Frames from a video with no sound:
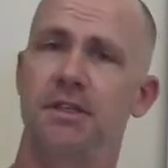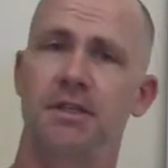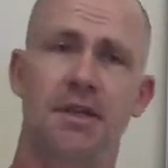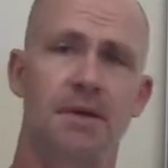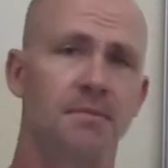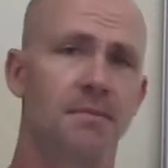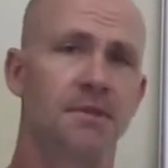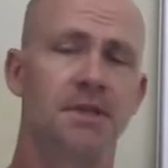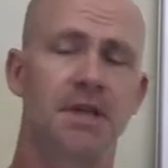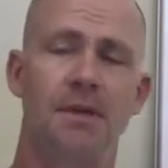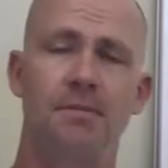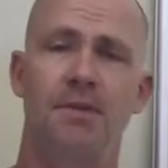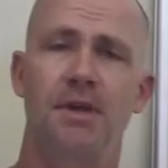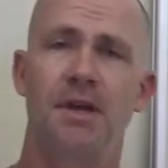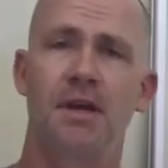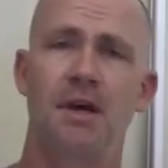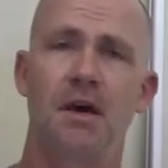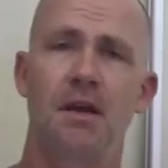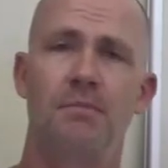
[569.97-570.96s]
Same
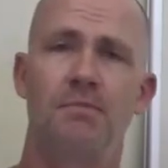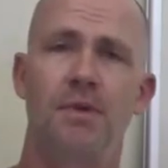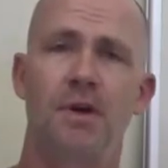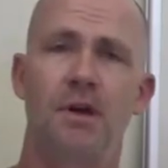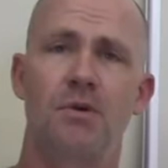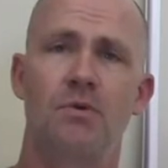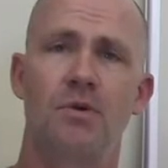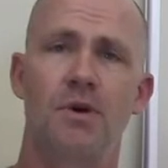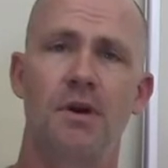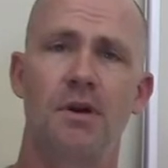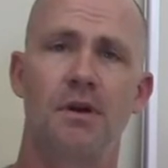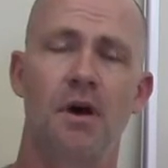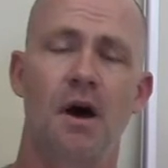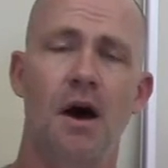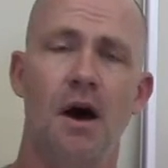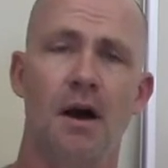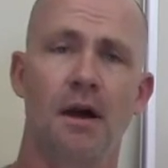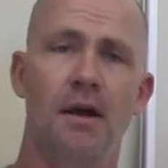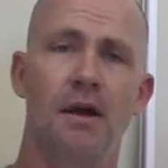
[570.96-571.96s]
thing on Bitcoin
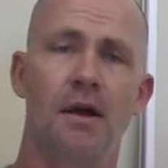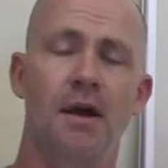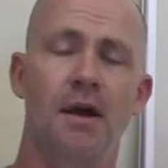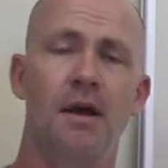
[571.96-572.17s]
Talk.